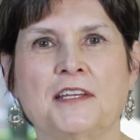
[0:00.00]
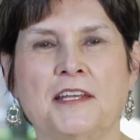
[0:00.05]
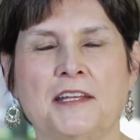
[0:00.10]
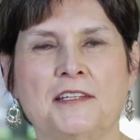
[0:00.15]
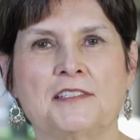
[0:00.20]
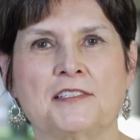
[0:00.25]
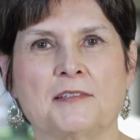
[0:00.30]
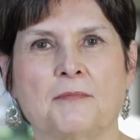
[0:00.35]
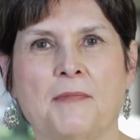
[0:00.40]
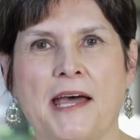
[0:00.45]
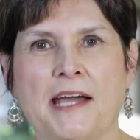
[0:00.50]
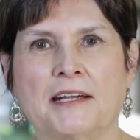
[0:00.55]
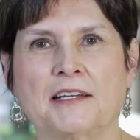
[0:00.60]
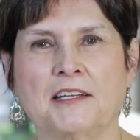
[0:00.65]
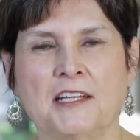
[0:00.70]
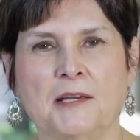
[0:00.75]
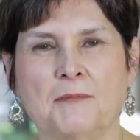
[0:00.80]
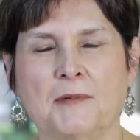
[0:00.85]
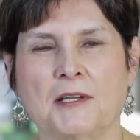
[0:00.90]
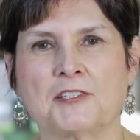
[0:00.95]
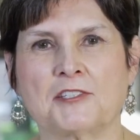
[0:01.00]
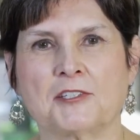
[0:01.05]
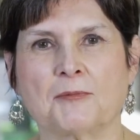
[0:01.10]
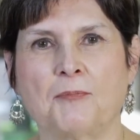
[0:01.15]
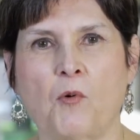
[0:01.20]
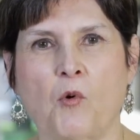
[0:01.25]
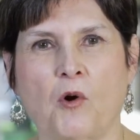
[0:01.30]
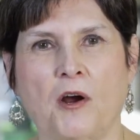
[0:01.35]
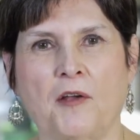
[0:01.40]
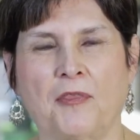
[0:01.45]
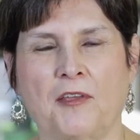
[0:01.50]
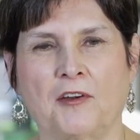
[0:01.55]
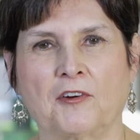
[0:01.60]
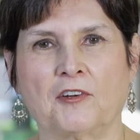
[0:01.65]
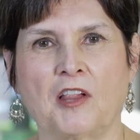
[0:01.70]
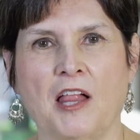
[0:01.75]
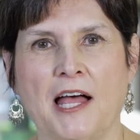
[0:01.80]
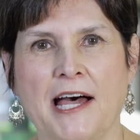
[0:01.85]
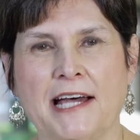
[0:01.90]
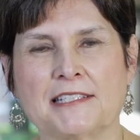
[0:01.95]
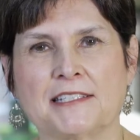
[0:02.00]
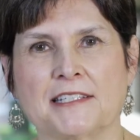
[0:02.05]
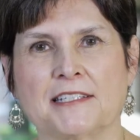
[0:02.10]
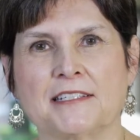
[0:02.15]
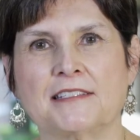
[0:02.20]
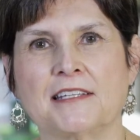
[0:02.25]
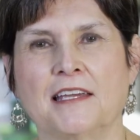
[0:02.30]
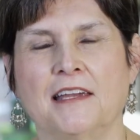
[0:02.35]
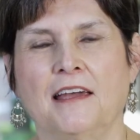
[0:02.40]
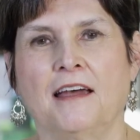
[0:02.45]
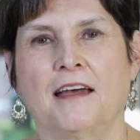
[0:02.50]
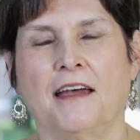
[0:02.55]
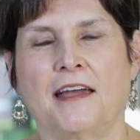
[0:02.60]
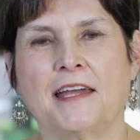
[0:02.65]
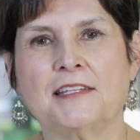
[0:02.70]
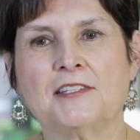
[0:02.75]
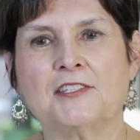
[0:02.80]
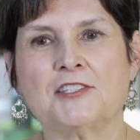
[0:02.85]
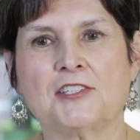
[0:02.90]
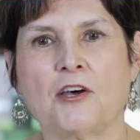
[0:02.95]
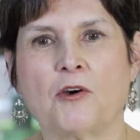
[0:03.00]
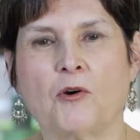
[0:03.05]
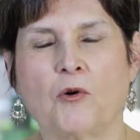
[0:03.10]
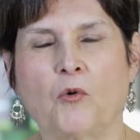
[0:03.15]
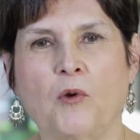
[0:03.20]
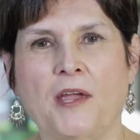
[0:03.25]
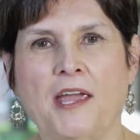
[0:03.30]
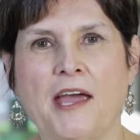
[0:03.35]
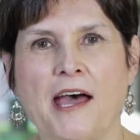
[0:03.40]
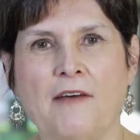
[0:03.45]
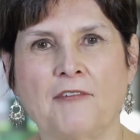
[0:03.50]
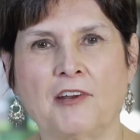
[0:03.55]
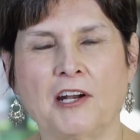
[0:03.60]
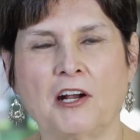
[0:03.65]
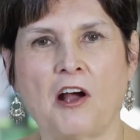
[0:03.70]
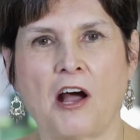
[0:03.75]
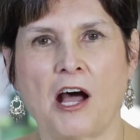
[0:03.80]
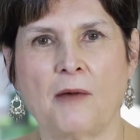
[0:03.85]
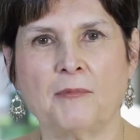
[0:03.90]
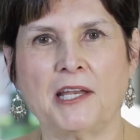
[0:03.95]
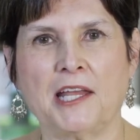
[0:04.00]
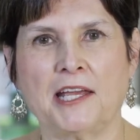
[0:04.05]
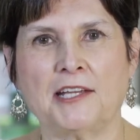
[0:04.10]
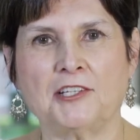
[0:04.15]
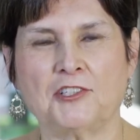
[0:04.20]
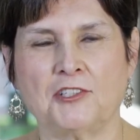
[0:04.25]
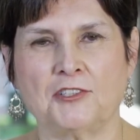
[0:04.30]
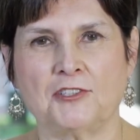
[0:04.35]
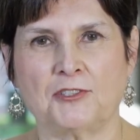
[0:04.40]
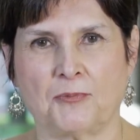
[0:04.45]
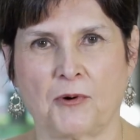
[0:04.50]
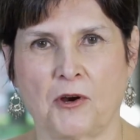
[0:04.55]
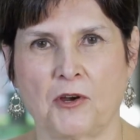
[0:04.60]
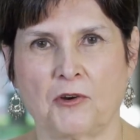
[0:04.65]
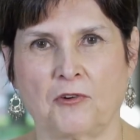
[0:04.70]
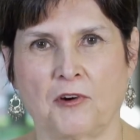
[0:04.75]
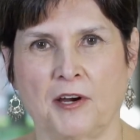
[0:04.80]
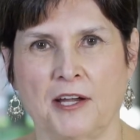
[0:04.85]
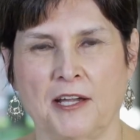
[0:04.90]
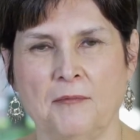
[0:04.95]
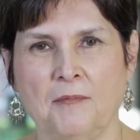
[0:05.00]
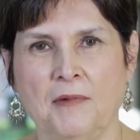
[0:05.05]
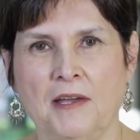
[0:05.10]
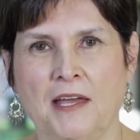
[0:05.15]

need some academic support in their classes, and so we have an accommodations program,